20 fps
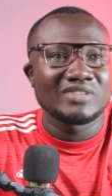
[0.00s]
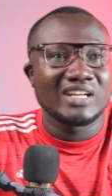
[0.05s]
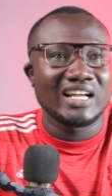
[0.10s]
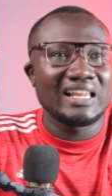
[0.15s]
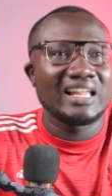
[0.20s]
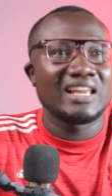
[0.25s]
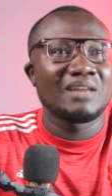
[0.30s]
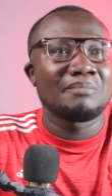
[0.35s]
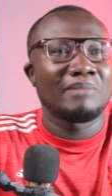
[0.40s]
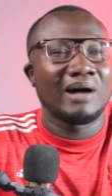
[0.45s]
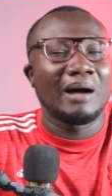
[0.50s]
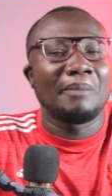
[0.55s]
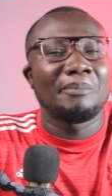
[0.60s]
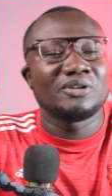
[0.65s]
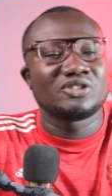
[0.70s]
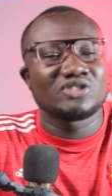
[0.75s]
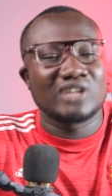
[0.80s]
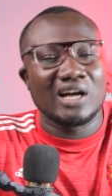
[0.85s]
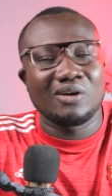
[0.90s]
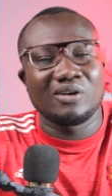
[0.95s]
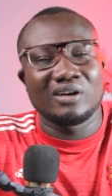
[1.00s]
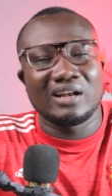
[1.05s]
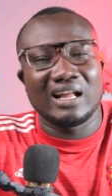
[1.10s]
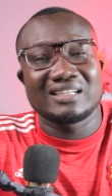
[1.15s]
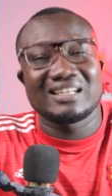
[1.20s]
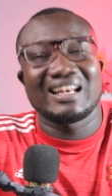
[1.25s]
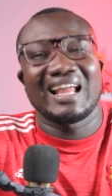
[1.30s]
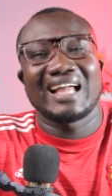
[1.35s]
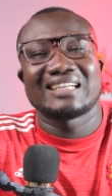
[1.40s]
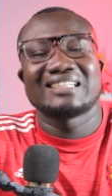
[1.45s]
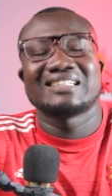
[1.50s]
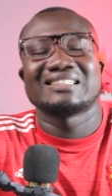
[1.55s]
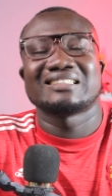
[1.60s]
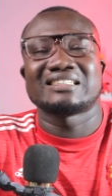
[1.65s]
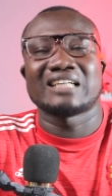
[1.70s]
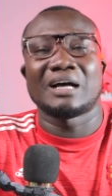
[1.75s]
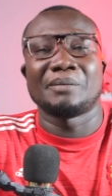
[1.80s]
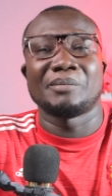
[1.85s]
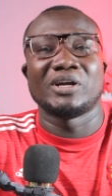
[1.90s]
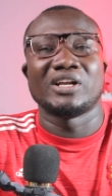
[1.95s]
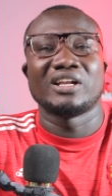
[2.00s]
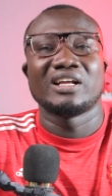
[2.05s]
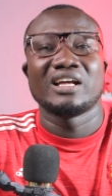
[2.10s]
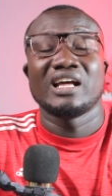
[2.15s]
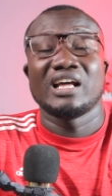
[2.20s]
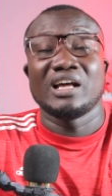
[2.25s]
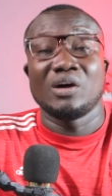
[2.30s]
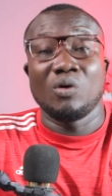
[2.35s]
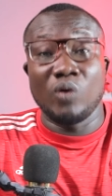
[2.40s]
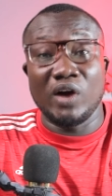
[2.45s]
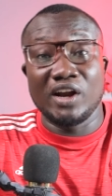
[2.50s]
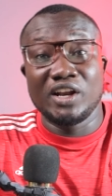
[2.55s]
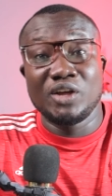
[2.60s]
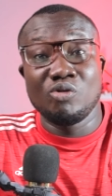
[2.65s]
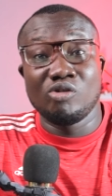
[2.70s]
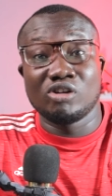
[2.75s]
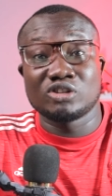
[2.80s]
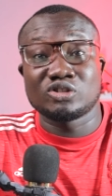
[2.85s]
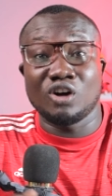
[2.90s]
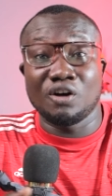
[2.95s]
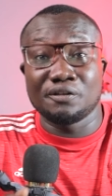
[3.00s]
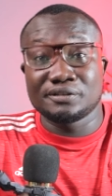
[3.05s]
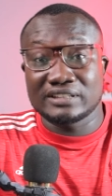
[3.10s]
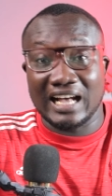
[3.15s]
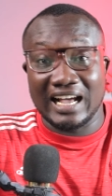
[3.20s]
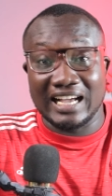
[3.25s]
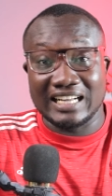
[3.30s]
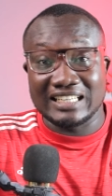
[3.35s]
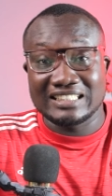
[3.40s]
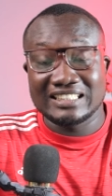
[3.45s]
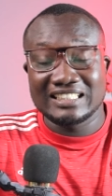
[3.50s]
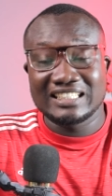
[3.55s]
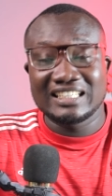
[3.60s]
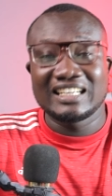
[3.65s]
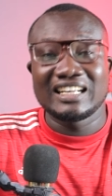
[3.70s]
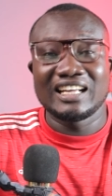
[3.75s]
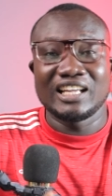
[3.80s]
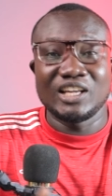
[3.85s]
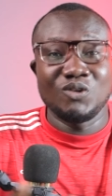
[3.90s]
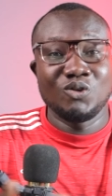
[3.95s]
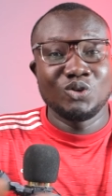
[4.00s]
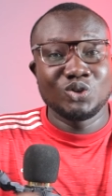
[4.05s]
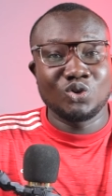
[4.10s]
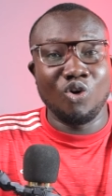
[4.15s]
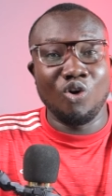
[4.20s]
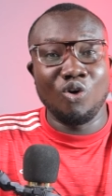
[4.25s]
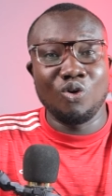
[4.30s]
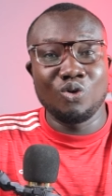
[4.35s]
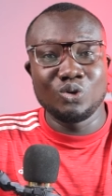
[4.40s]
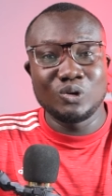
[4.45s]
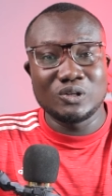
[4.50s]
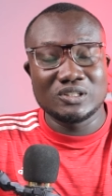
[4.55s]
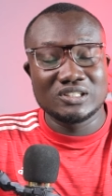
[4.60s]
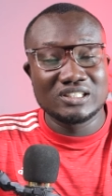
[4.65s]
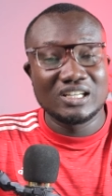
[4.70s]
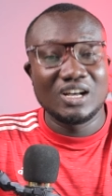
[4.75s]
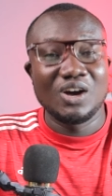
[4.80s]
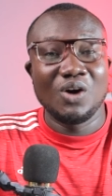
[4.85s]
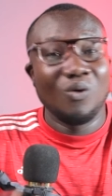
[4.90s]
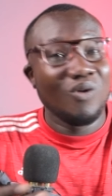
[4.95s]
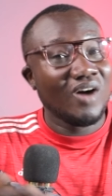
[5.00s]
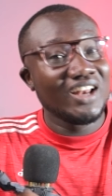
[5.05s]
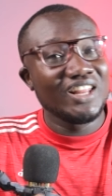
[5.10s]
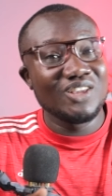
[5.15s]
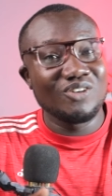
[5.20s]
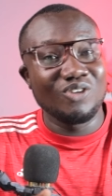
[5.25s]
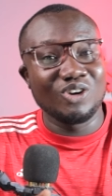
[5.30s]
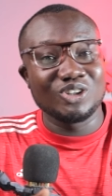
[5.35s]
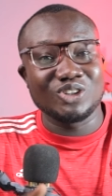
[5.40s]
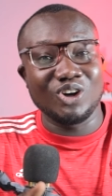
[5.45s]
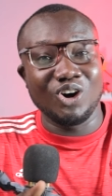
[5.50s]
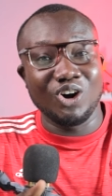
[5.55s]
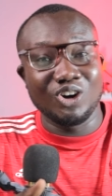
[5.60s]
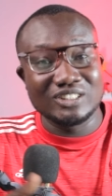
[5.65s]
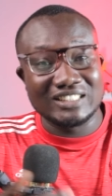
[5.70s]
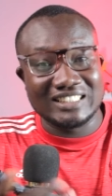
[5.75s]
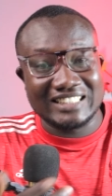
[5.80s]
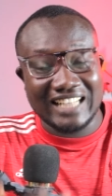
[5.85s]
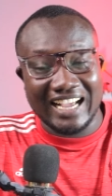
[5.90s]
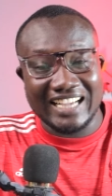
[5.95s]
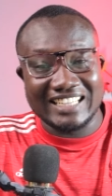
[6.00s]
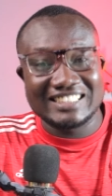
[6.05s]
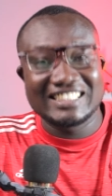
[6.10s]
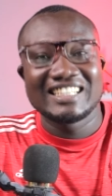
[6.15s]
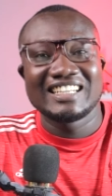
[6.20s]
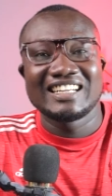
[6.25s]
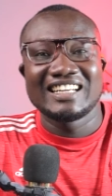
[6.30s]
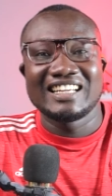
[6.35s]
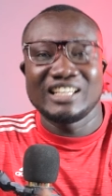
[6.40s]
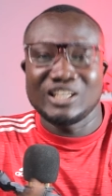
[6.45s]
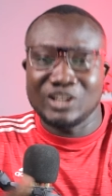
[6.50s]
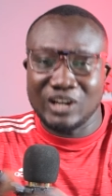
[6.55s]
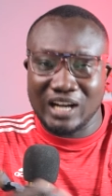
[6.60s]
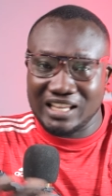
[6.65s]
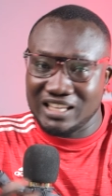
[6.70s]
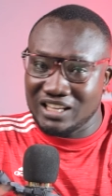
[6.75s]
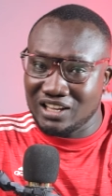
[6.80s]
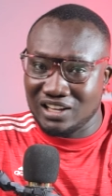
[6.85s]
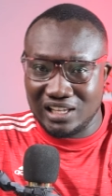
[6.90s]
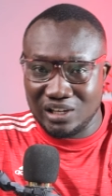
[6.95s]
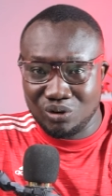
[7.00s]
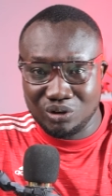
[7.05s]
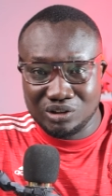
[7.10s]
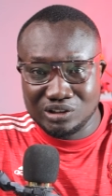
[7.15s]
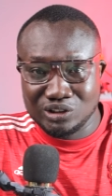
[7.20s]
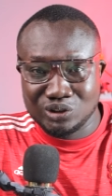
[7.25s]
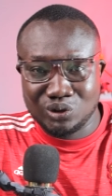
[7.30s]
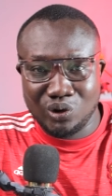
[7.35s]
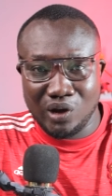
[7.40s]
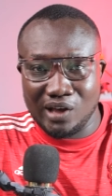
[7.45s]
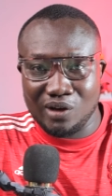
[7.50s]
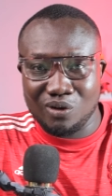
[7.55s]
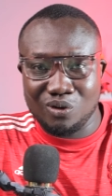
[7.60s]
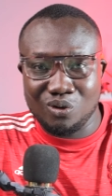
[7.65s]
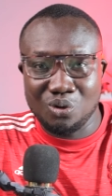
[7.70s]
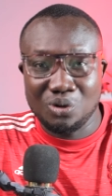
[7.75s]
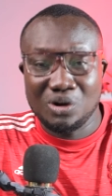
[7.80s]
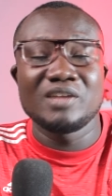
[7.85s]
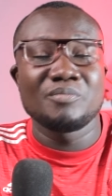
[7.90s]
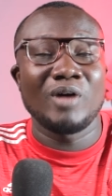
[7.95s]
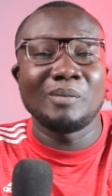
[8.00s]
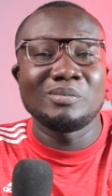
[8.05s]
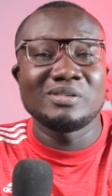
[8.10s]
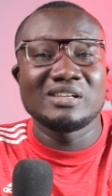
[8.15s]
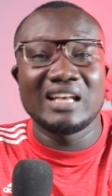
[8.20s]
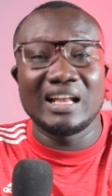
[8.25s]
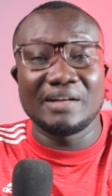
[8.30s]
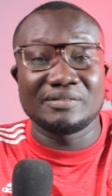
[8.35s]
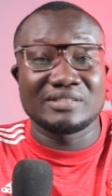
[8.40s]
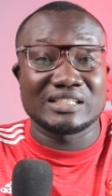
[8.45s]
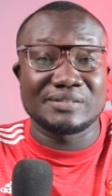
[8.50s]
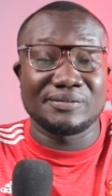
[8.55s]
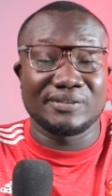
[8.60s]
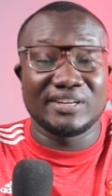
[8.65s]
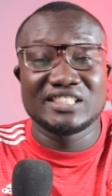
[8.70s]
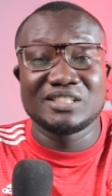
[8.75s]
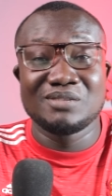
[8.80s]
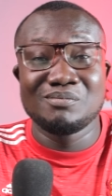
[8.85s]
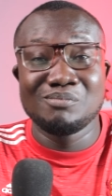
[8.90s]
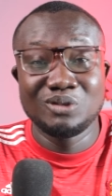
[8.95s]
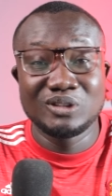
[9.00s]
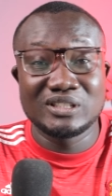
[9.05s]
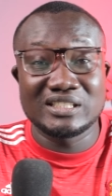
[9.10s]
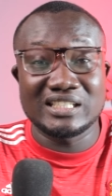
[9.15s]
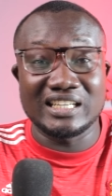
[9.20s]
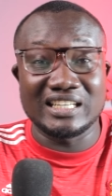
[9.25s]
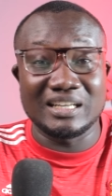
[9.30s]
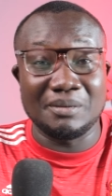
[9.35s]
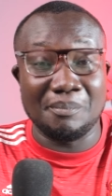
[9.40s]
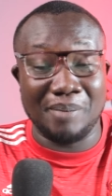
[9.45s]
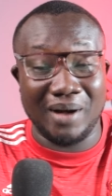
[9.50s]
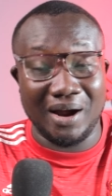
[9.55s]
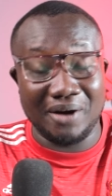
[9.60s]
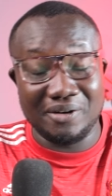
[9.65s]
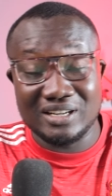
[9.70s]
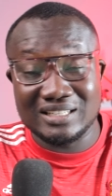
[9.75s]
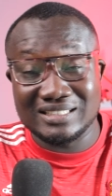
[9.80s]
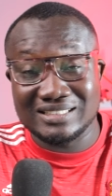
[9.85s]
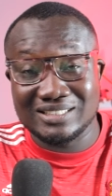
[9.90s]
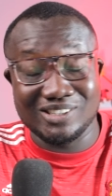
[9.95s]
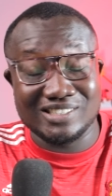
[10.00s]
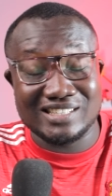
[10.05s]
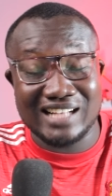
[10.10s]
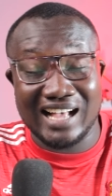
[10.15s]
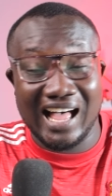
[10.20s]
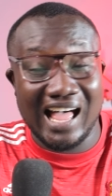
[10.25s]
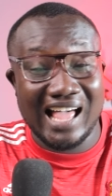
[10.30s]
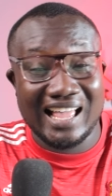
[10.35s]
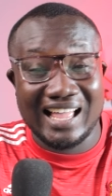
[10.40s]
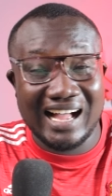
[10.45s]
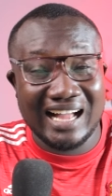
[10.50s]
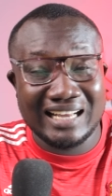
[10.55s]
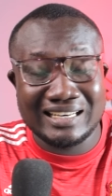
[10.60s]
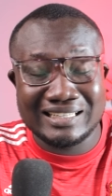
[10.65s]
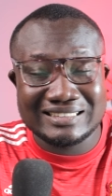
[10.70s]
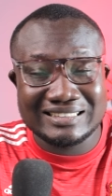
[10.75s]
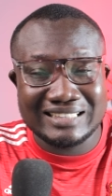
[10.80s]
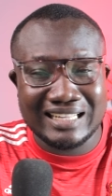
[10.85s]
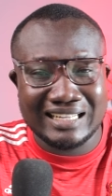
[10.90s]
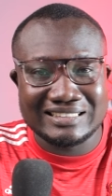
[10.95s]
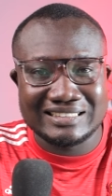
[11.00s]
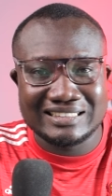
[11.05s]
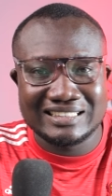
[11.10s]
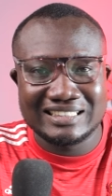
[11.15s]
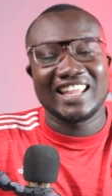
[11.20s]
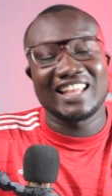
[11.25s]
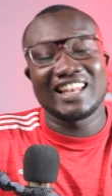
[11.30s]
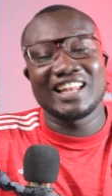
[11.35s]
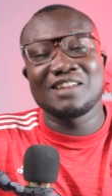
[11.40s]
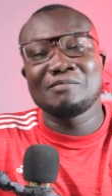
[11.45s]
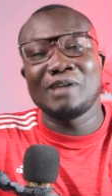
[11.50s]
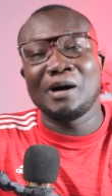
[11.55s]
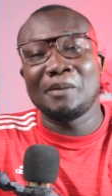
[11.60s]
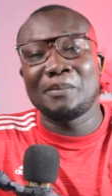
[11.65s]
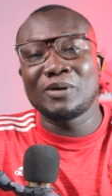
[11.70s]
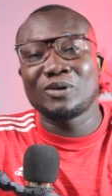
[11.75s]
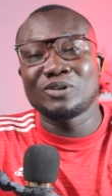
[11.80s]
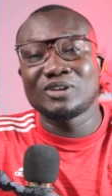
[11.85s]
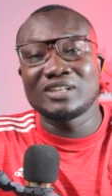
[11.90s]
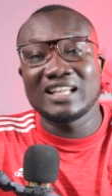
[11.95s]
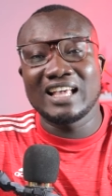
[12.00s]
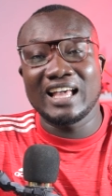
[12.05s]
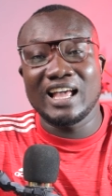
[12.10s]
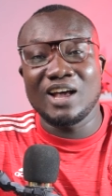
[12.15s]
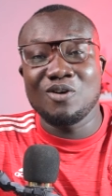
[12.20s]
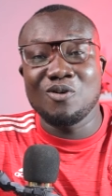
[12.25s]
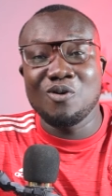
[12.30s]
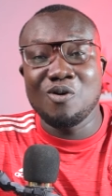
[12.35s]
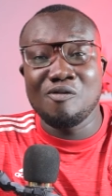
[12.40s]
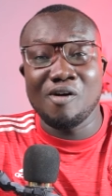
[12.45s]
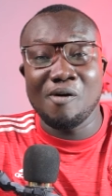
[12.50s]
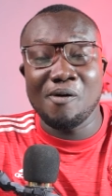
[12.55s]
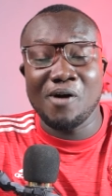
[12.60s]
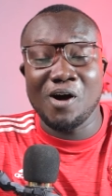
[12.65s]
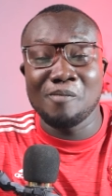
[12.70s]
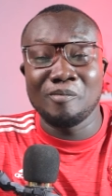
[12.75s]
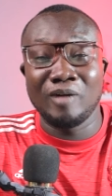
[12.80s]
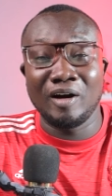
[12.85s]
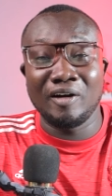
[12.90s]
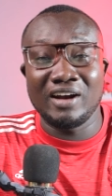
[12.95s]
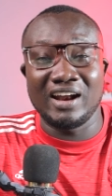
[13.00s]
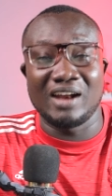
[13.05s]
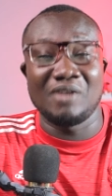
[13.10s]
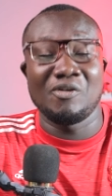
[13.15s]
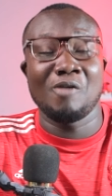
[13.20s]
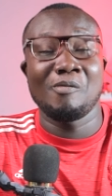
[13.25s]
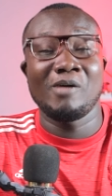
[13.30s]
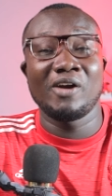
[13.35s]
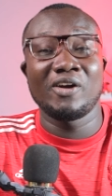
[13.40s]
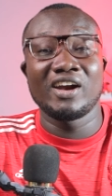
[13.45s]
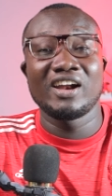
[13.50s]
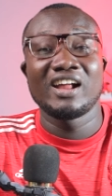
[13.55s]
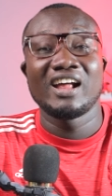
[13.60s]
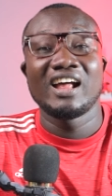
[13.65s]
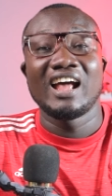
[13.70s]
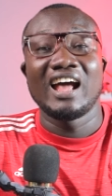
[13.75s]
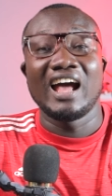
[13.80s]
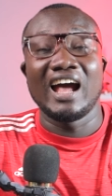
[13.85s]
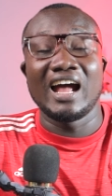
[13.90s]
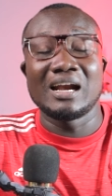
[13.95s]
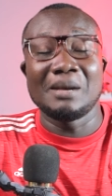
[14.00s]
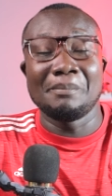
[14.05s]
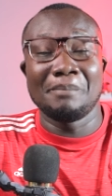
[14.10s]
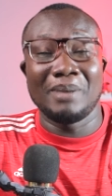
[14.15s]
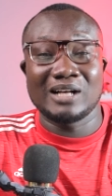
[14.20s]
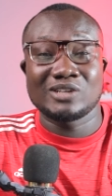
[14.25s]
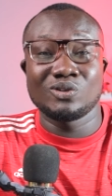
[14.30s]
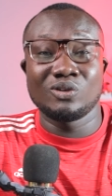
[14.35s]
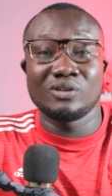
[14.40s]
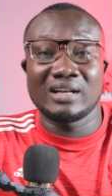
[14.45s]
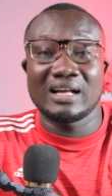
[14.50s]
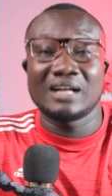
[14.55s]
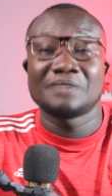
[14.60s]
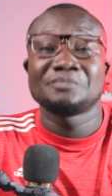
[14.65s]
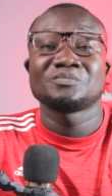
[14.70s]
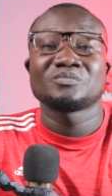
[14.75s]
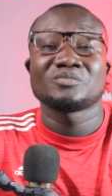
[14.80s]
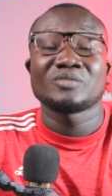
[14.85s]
Kylian Mbappé struggled like, like this. I mean, when he was offside, he would score goals. When he was onside, he, he, he couldn't score a goal. He probably left his finishing boots in Paris, because I can't understand. Kylian Mbappé couldn't get a goal for Real Madrid, and Real Madrid and Barcelona.